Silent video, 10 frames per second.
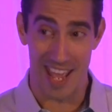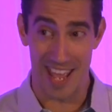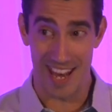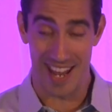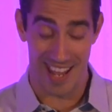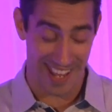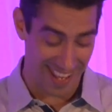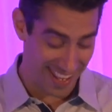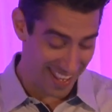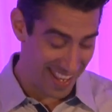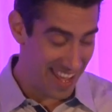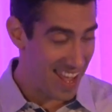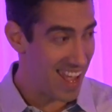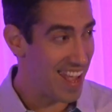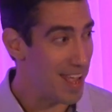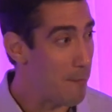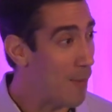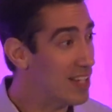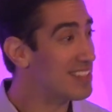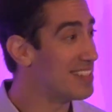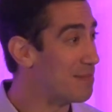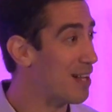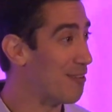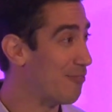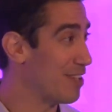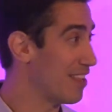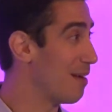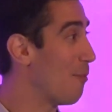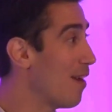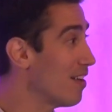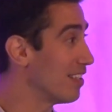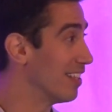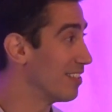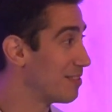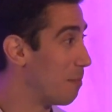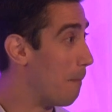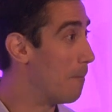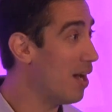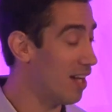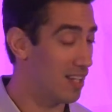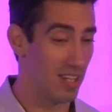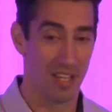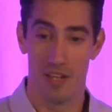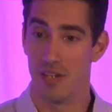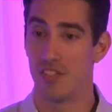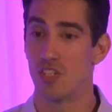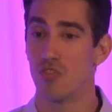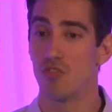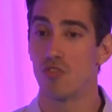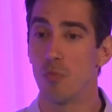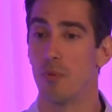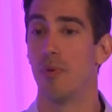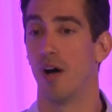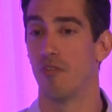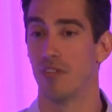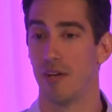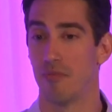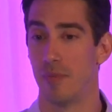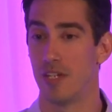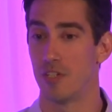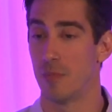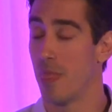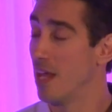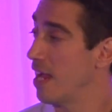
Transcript: And it might seem kind of funny that I'm wearing this, but it's a super powerful affirmation.